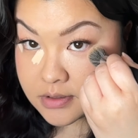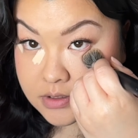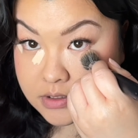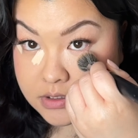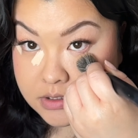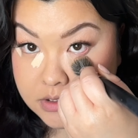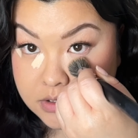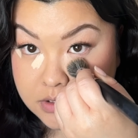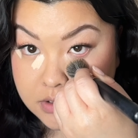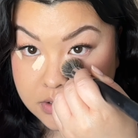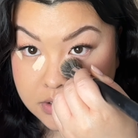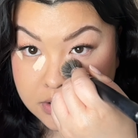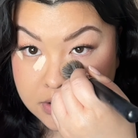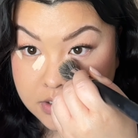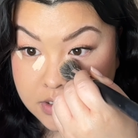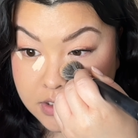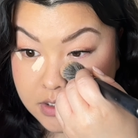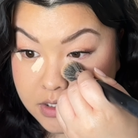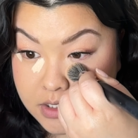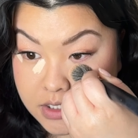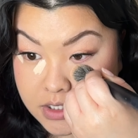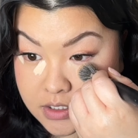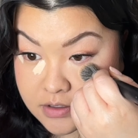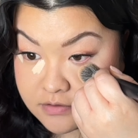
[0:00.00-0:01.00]
I
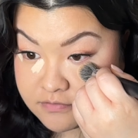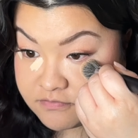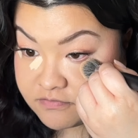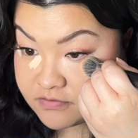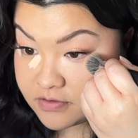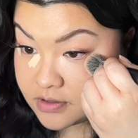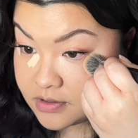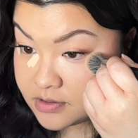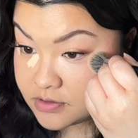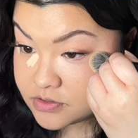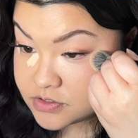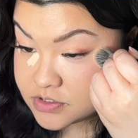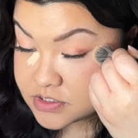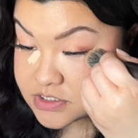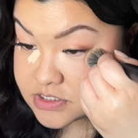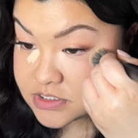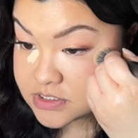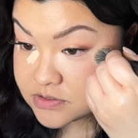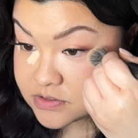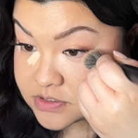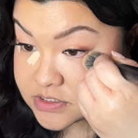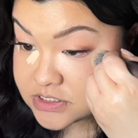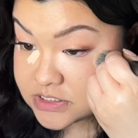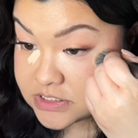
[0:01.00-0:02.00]
love this
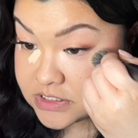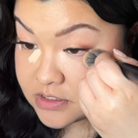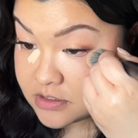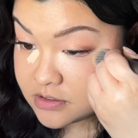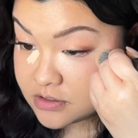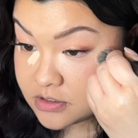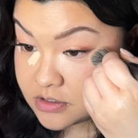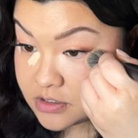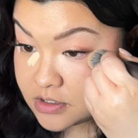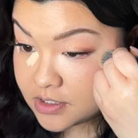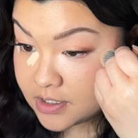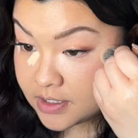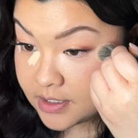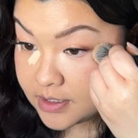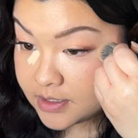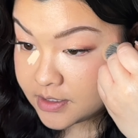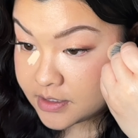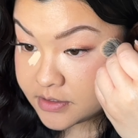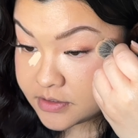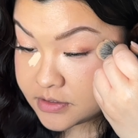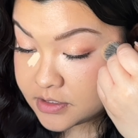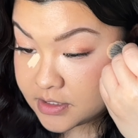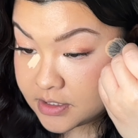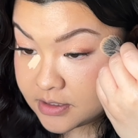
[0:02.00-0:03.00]
concealer
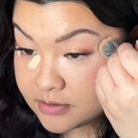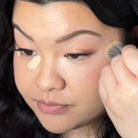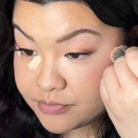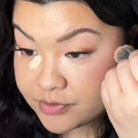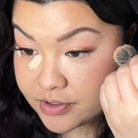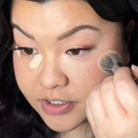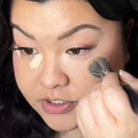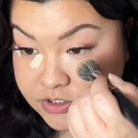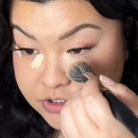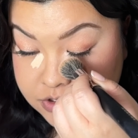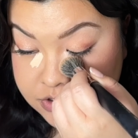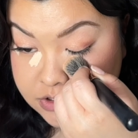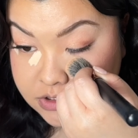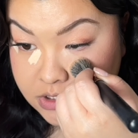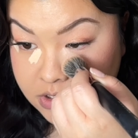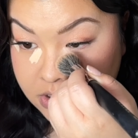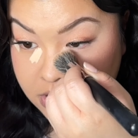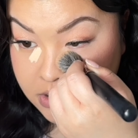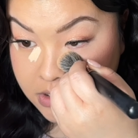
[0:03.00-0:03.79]
and the brush.